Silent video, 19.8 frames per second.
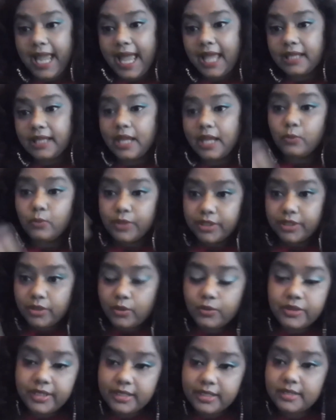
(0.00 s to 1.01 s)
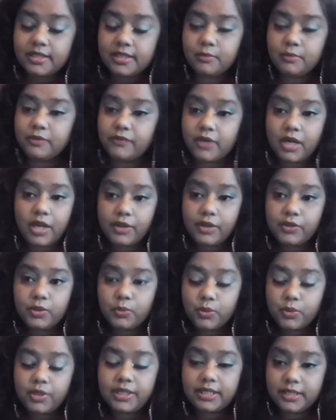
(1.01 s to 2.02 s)
And, and we know that in some of our
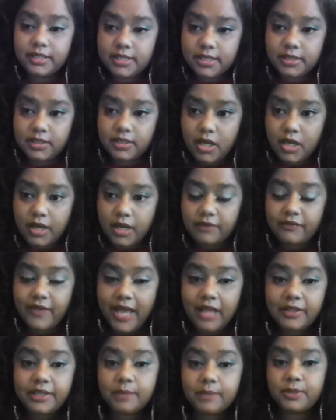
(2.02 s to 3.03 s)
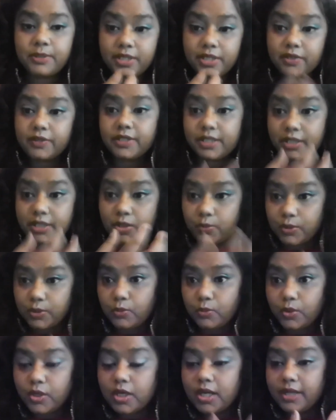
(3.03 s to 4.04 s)
other work in Silicon Valley, particularly since we
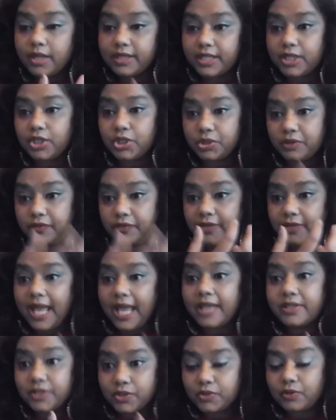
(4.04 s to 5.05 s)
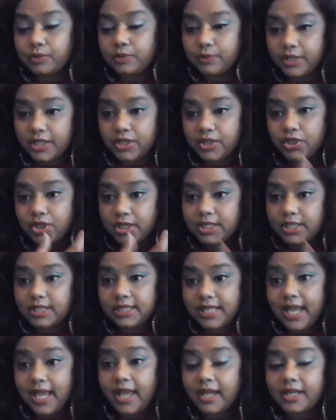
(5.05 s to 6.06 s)
work on the issue of caste discrimination in
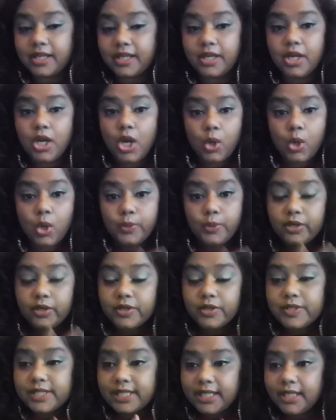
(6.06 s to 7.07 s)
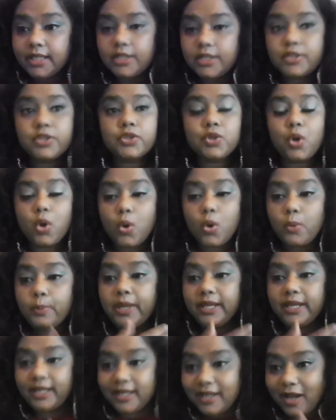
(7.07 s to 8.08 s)
tech, we are seeing so
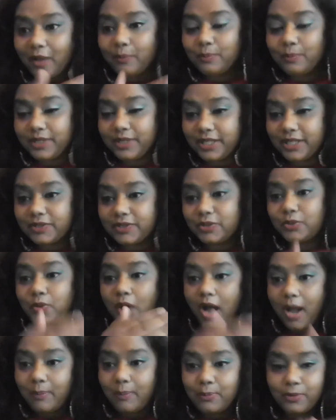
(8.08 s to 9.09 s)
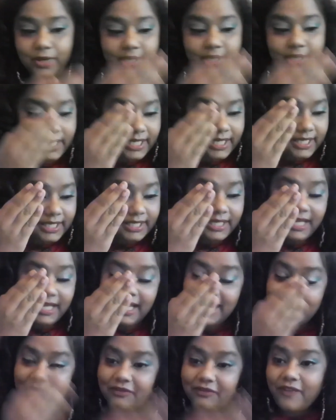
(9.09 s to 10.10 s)
many companies who operate in
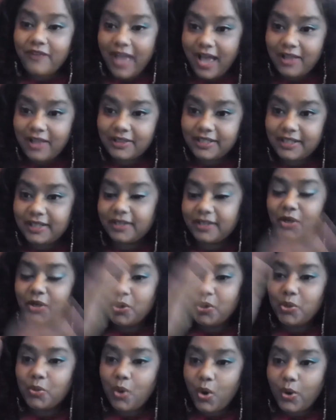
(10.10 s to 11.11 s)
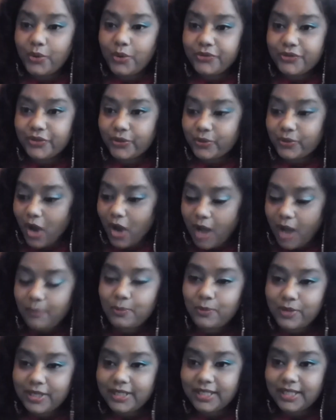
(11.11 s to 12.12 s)
the Valley who also
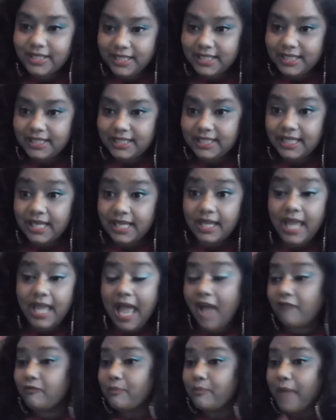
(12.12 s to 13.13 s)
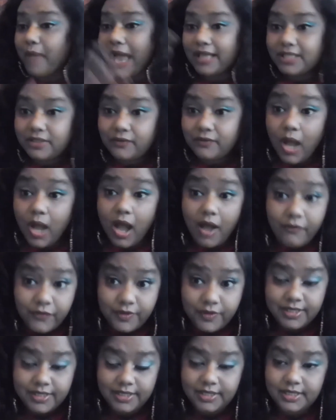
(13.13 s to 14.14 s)
operate in India, have massive
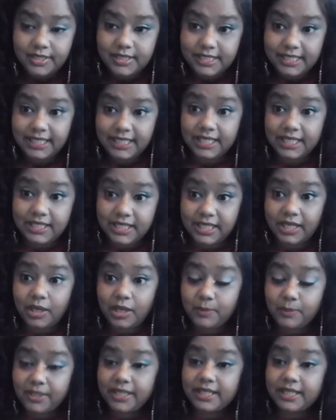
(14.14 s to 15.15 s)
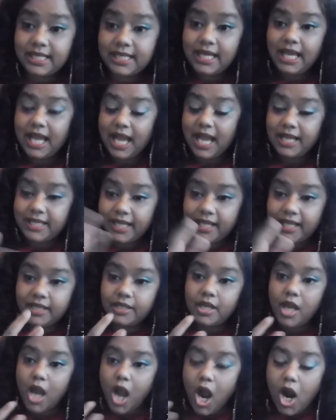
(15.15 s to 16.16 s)
offices in India, because again,
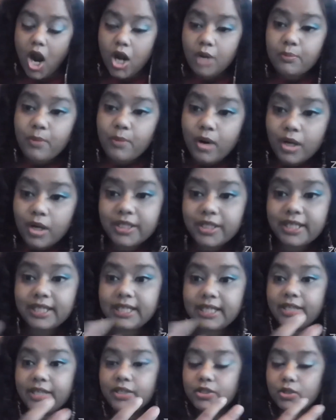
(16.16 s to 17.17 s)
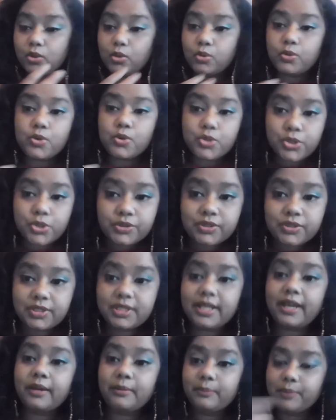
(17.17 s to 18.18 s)
our market is so crucial to
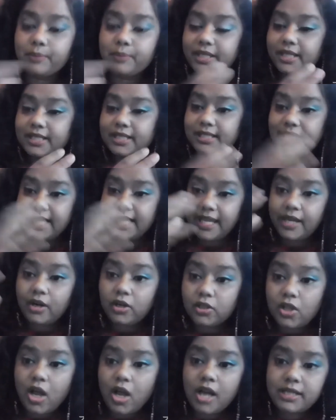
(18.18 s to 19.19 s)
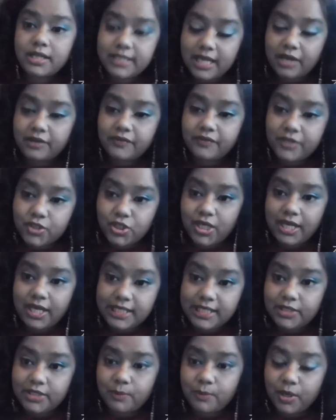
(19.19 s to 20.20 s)
them because they are locked out of the
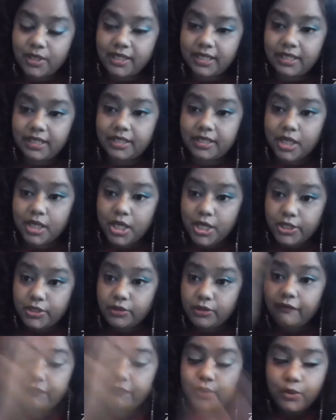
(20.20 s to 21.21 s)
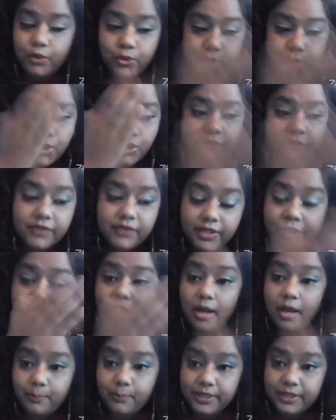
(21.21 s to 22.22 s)
Chinese market. So the future of their
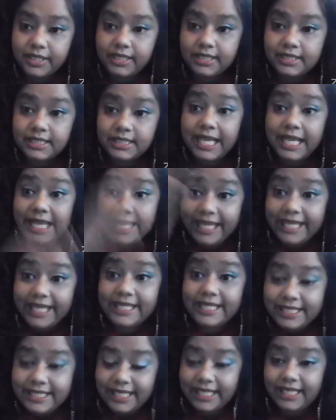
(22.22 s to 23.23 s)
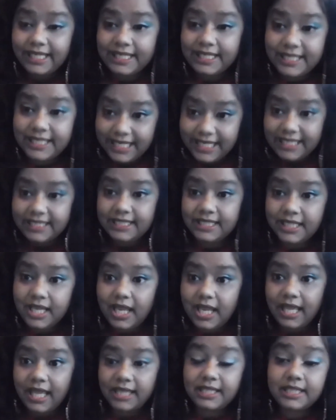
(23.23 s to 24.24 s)
companies is in
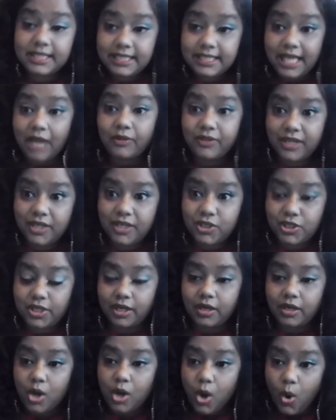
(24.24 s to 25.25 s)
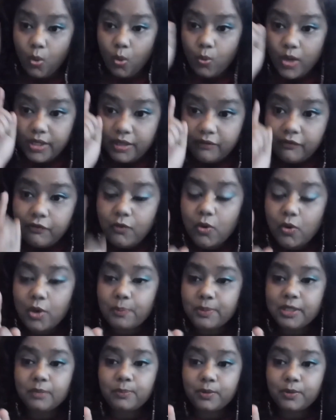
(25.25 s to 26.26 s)
India and in South Asia. One in four
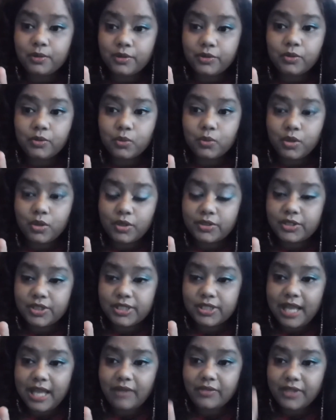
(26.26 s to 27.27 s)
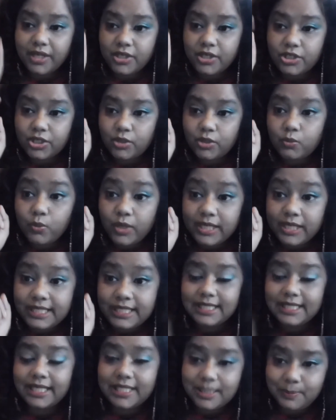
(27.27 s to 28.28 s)
people in the world are South Asian, one in
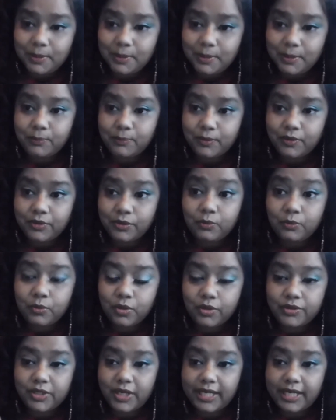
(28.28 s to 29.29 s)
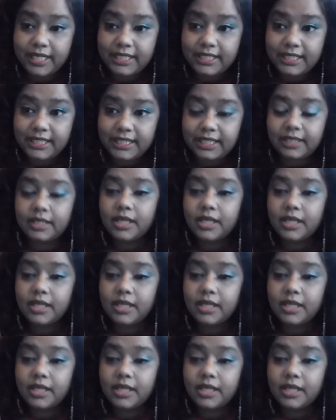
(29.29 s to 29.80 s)
six people in the world are Indian.